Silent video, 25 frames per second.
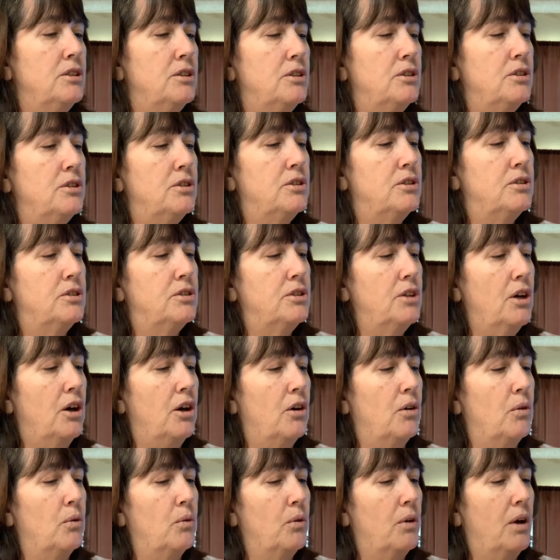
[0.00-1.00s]

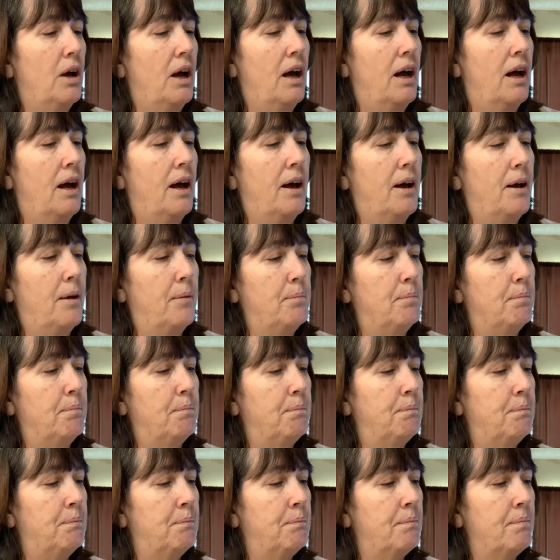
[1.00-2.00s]
So,
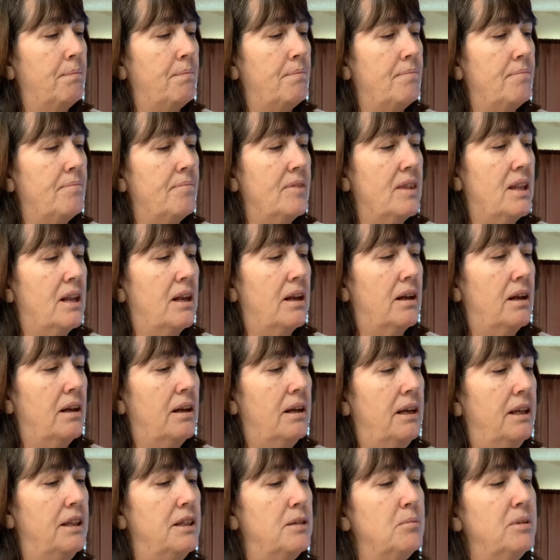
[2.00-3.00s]
in
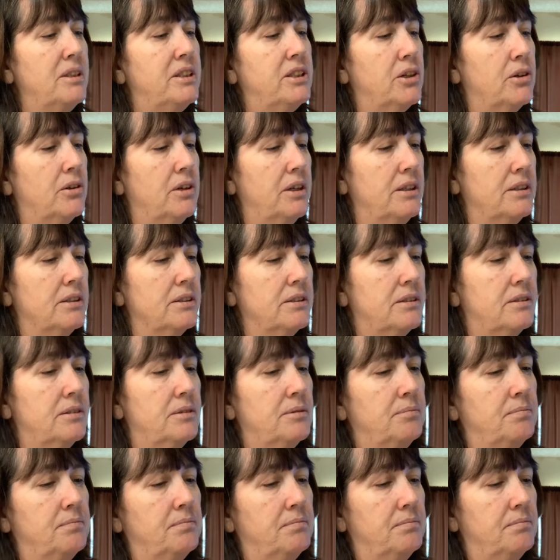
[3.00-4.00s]
the materials,
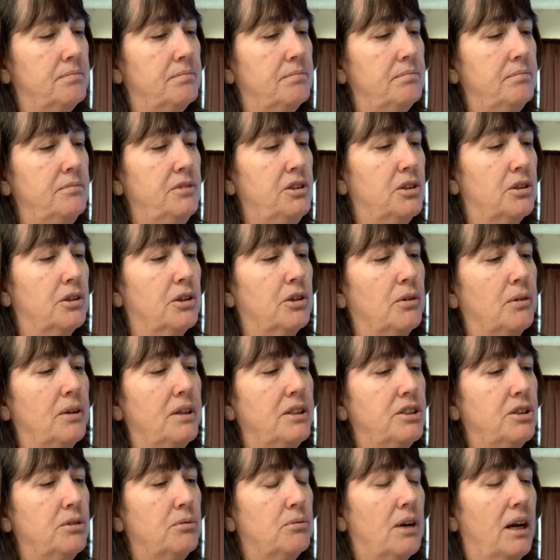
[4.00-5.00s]
you're
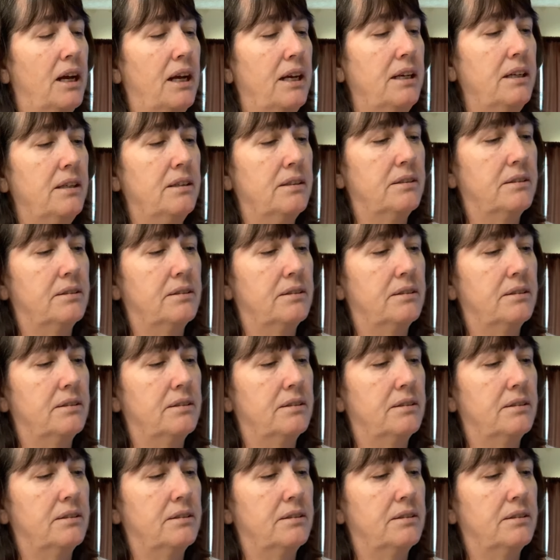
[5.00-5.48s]
going to write